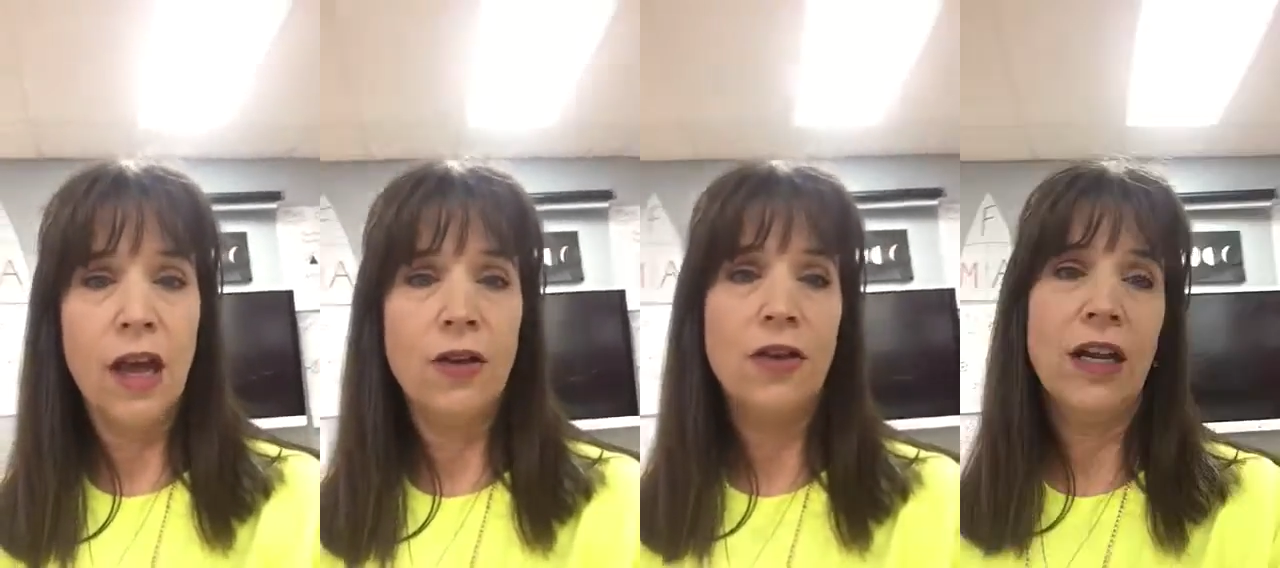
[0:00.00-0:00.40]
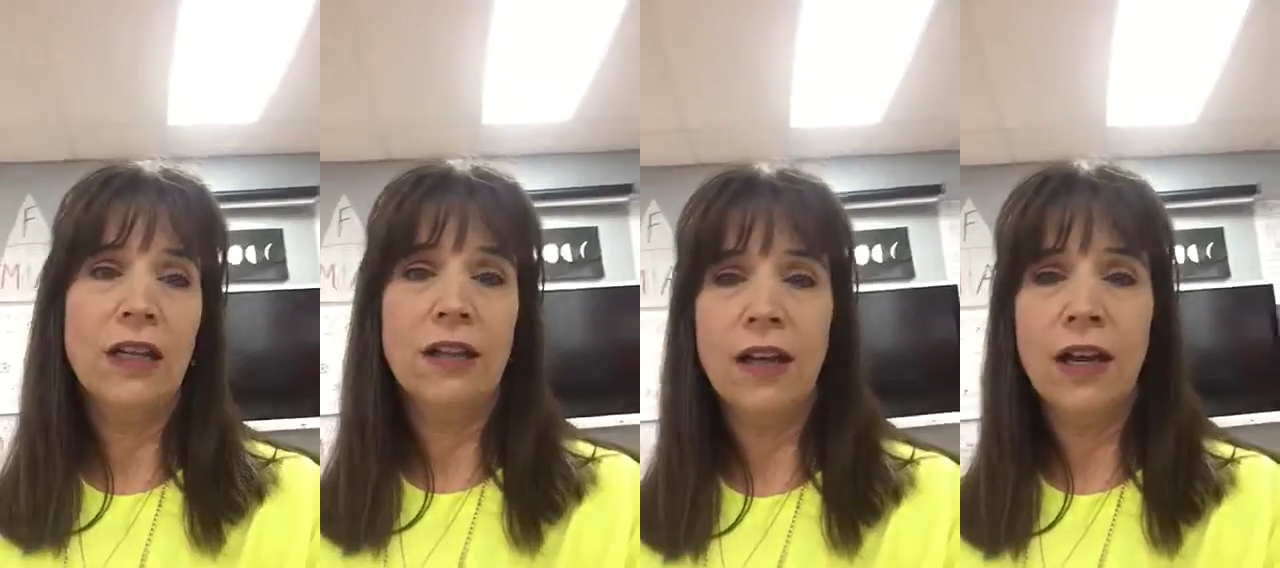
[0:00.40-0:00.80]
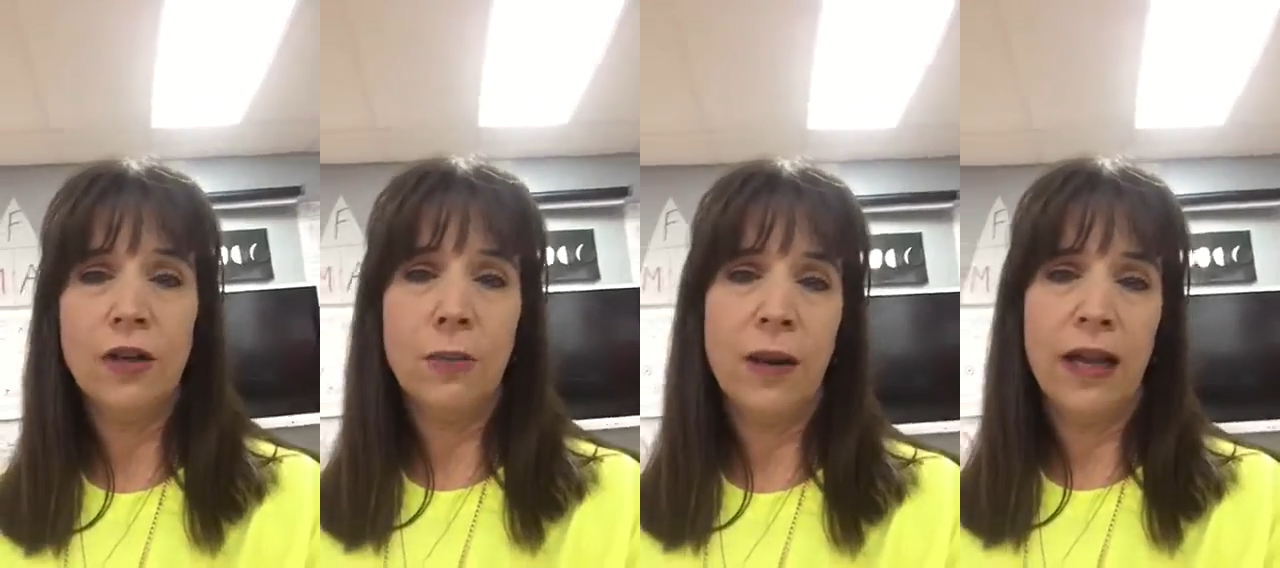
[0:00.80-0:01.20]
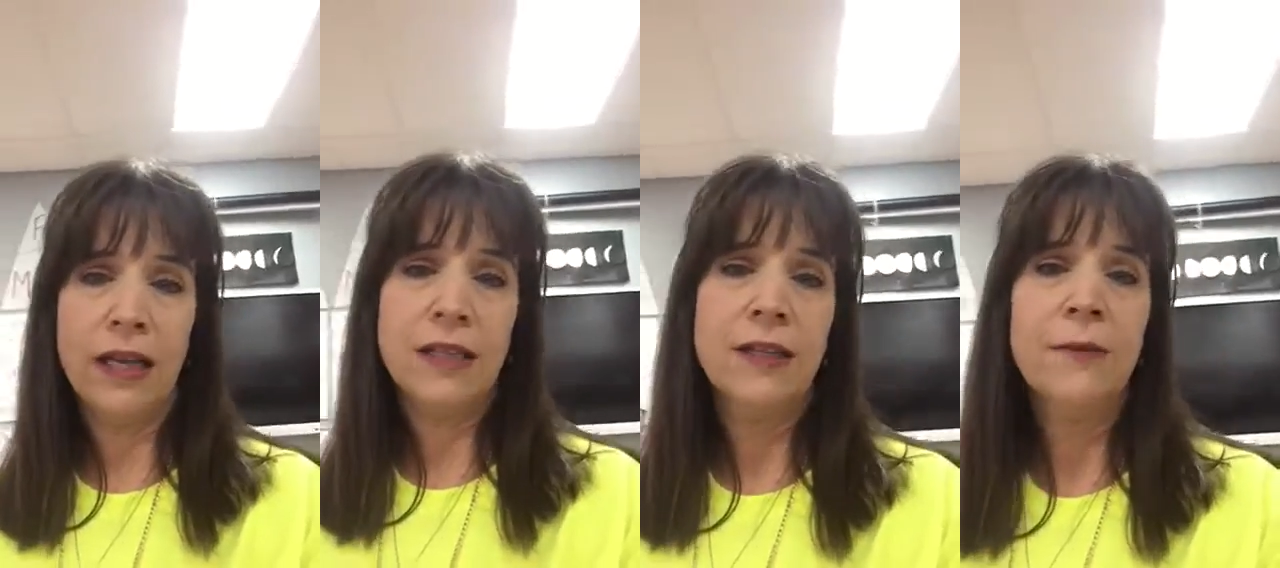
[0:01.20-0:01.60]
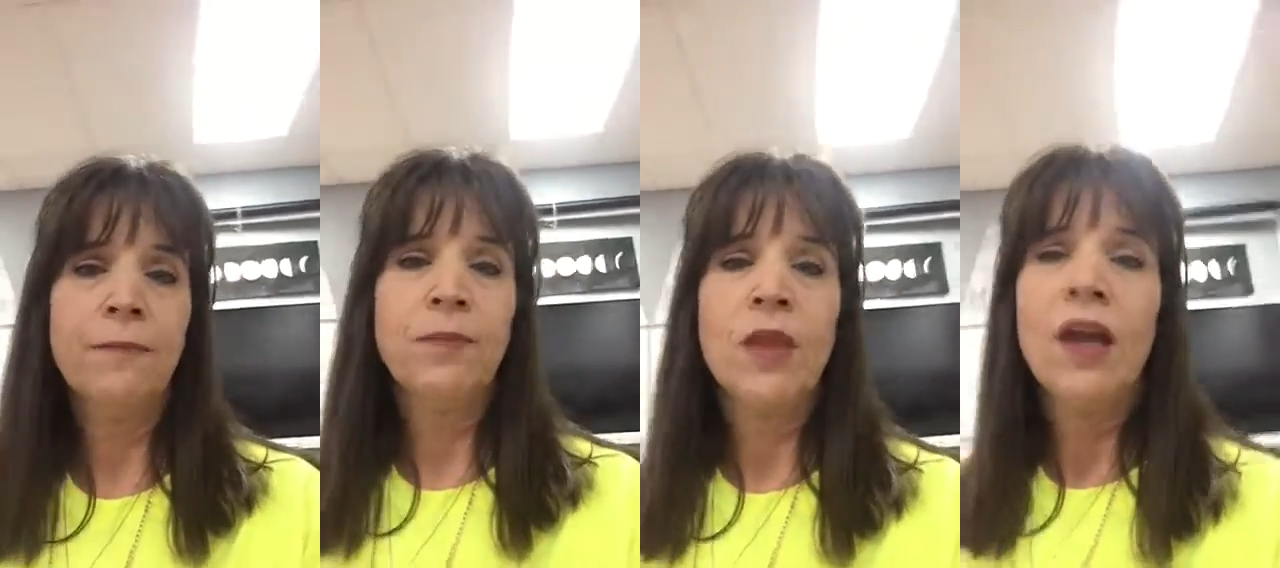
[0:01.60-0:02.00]
underneath another plate.
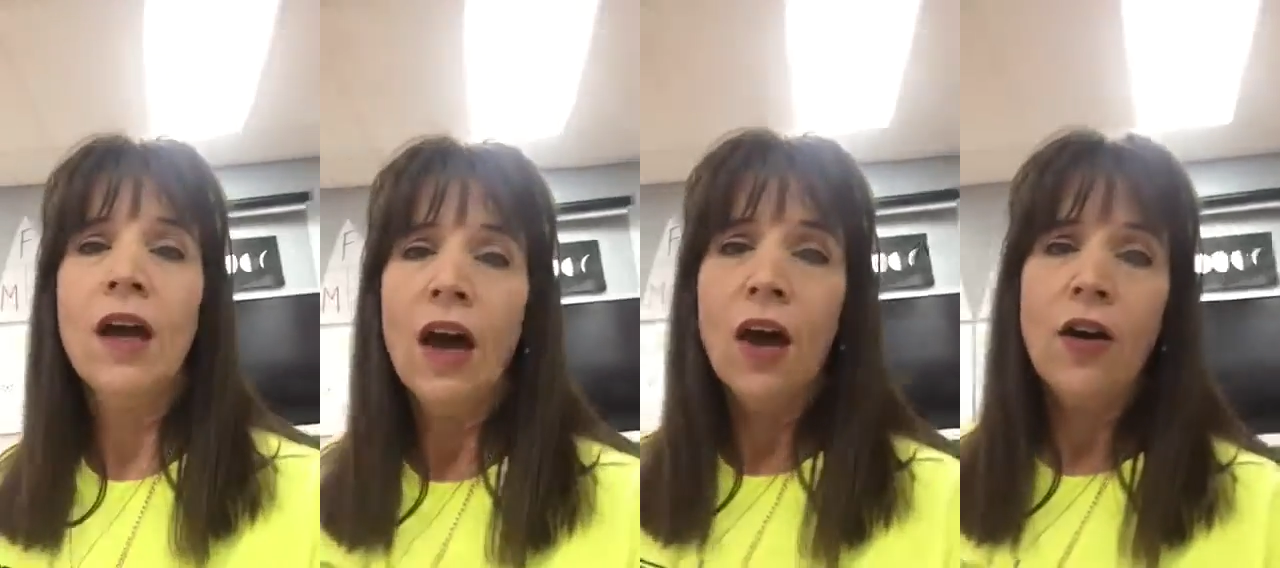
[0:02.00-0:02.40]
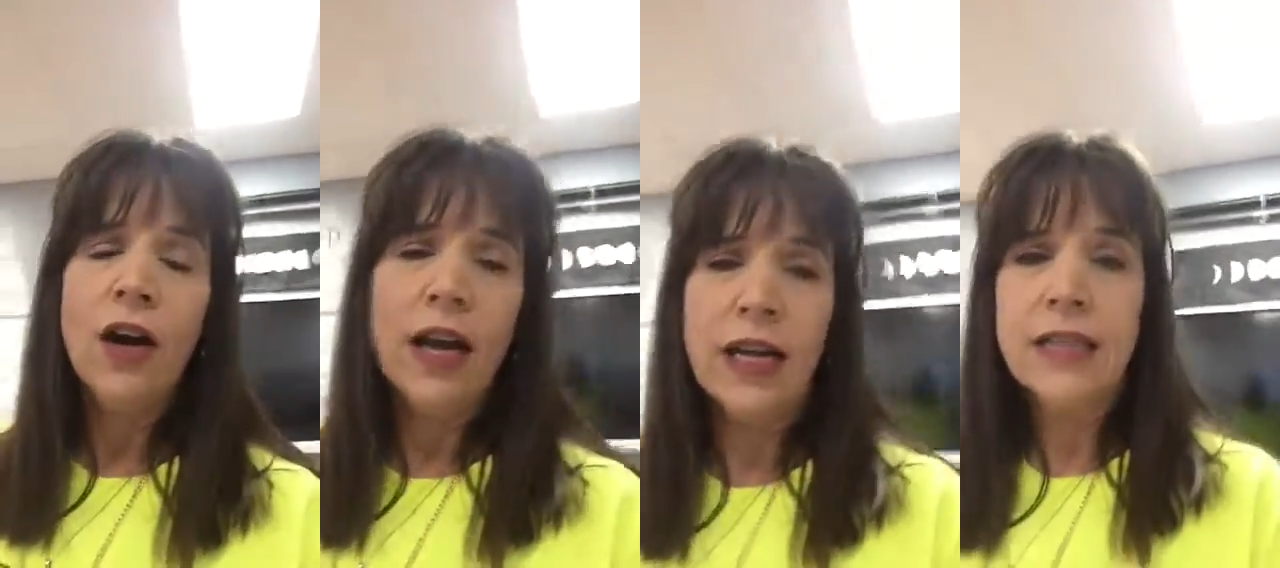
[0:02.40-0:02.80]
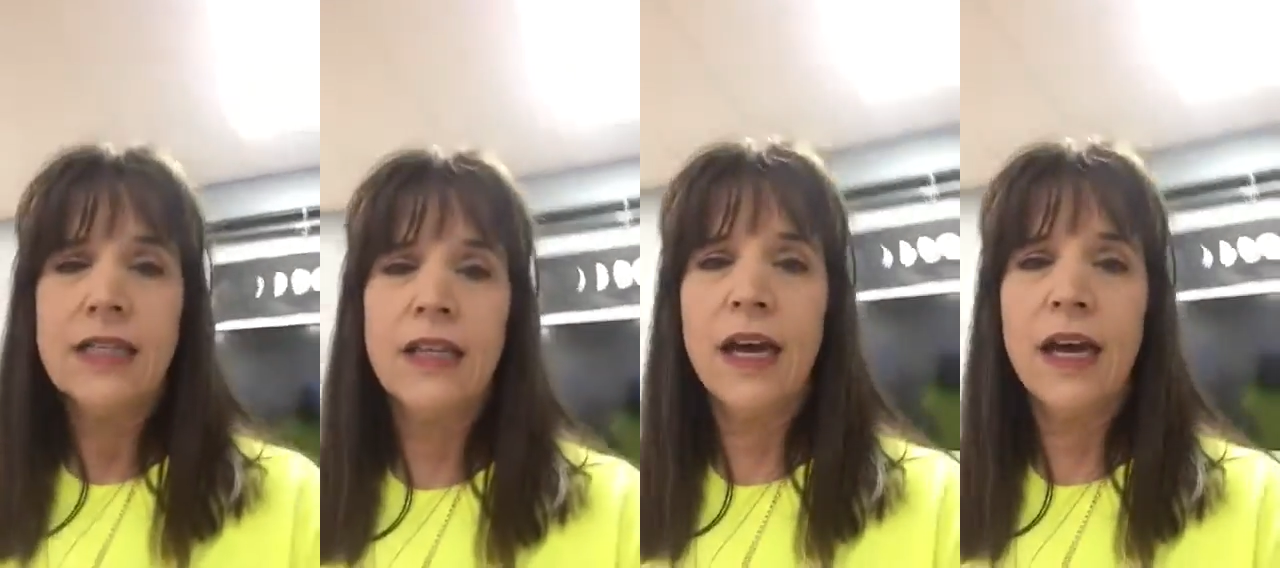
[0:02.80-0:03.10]
All right.